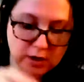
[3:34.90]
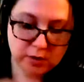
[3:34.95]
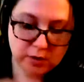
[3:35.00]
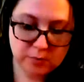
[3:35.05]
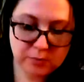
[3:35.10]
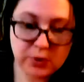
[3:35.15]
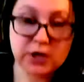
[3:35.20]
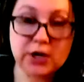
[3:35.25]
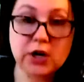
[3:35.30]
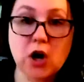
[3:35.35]

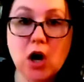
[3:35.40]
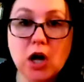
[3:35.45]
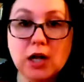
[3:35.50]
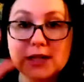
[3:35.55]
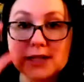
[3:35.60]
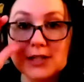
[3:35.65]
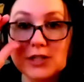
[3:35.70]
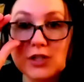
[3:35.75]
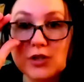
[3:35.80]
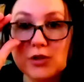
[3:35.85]
Put it all
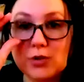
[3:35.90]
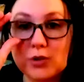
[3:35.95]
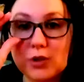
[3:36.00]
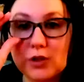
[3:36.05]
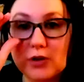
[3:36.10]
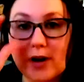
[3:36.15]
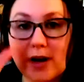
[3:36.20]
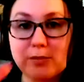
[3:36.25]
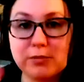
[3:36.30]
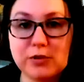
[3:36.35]
into your
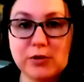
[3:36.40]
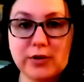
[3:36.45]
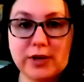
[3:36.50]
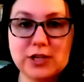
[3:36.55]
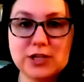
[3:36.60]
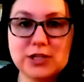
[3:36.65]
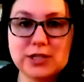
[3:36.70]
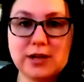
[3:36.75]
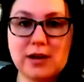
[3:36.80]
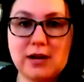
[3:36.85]
abalone
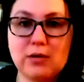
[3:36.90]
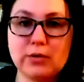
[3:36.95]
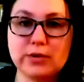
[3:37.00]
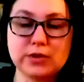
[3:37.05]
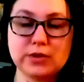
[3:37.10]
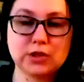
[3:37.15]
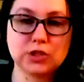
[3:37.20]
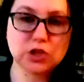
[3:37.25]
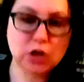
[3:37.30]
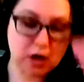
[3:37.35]
shell with
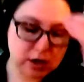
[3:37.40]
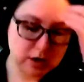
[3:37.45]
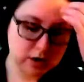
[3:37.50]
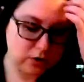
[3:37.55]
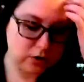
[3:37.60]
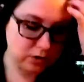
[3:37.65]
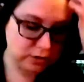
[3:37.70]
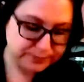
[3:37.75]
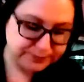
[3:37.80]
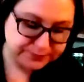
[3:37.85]
the
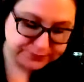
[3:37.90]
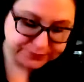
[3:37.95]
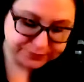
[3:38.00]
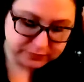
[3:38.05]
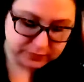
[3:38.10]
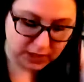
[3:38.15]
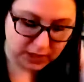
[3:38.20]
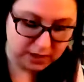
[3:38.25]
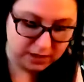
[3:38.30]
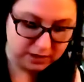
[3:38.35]
charcoal.
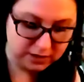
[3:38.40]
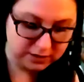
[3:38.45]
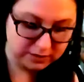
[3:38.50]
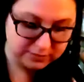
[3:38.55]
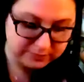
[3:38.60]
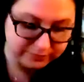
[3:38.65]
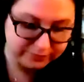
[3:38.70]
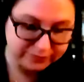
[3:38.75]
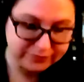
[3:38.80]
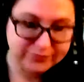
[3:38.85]

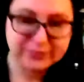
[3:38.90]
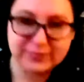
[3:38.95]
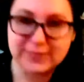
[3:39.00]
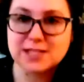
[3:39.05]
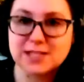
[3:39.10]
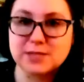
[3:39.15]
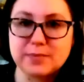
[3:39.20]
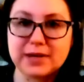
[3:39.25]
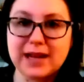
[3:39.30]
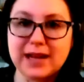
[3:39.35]

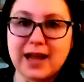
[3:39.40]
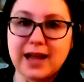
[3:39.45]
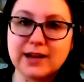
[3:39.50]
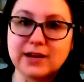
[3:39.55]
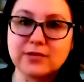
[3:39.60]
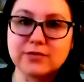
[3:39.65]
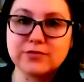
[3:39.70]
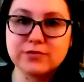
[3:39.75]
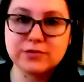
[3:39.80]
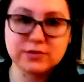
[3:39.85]
That's been kind
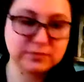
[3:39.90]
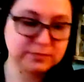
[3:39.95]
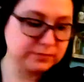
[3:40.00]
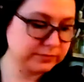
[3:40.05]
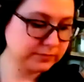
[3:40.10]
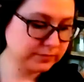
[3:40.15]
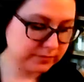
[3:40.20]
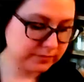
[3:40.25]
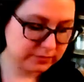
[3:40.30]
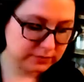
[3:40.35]
of,
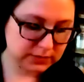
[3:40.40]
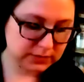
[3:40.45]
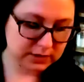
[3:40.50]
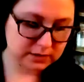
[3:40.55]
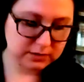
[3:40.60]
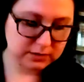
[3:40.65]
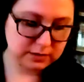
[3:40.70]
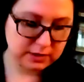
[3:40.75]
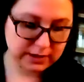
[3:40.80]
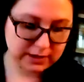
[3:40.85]

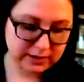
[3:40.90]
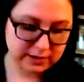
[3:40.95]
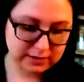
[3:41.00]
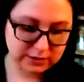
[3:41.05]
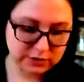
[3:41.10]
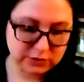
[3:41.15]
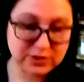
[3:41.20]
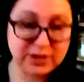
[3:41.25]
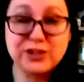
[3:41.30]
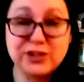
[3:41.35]

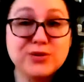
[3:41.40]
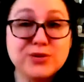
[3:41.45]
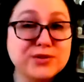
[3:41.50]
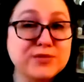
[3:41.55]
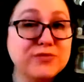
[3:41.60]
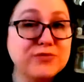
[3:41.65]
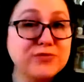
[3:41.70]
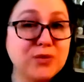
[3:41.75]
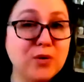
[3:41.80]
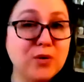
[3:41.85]
you can use a
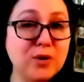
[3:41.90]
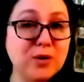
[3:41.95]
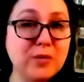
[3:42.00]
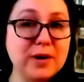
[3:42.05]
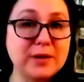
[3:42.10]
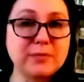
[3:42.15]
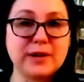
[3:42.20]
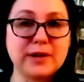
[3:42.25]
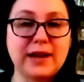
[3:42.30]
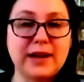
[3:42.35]
full
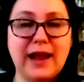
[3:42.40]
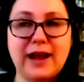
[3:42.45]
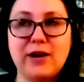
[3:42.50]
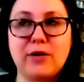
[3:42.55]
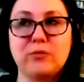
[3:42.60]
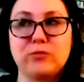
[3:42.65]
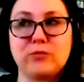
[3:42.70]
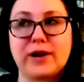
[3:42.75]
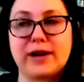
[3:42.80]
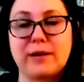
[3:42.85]
one, but I
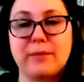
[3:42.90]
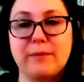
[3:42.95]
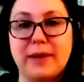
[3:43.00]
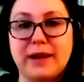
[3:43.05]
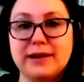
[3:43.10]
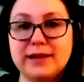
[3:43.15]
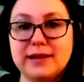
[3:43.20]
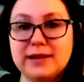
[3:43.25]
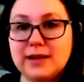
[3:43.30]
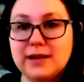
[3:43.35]
don't recommend
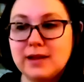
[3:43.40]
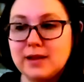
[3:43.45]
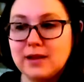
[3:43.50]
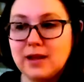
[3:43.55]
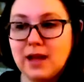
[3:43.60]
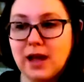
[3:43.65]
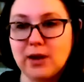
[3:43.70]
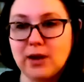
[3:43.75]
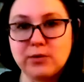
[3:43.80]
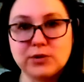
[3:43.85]
it.
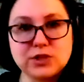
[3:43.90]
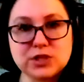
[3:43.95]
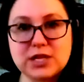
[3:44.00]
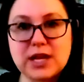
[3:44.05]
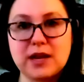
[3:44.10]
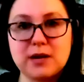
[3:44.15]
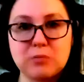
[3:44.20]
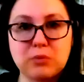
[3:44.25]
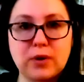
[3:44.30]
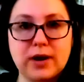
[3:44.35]
I would just
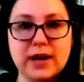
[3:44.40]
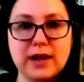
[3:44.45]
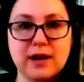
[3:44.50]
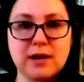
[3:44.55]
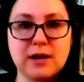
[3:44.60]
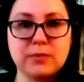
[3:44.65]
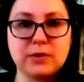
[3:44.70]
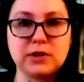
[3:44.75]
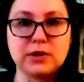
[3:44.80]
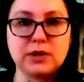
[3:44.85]
kind of break it
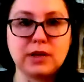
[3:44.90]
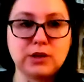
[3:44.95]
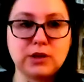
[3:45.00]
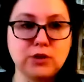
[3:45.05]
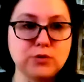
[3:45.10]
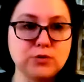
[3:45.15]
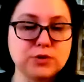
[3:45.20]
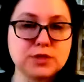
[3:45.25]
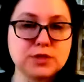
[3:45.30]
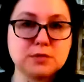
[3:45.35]
up and
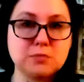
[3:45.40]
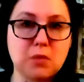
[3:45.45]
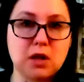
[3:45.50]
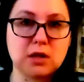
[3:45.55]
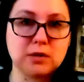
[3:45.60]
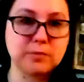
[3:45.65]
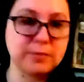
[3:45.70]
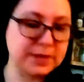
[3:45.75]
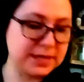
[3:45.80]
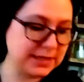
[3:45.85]
use smaller
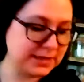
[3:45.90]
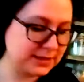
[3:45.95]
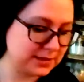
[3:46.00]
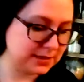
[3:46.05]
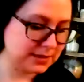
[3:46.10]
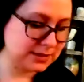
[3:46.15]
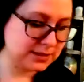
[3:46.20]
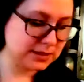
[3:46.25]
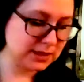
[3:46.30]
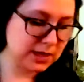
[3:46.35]

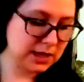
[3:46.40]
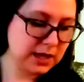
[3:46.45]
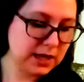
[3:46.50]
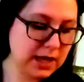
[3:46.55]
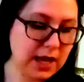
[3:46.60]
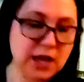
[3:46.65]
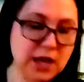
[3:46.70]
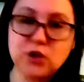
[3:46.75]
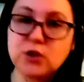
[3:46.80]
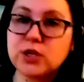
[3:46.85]
pieces.
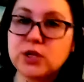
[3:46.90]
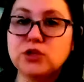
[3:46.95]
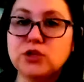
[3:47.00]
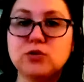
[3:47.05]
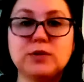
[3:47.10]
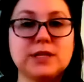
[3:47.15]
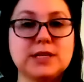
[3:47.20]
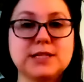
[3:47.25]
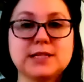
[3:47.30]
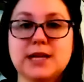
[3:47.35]
And you can do
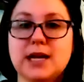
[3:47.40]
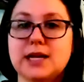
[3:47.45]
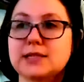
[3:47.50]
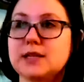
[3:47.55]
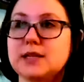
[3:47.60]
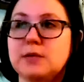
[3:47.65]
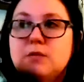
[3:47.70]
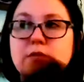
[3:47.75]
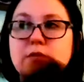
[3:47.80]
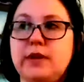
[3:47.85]
the exact
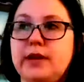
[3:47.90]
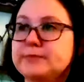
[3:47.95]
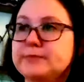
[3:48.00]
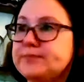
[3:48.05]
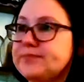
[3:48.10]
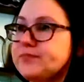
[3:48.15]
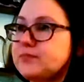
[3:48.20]
same thing.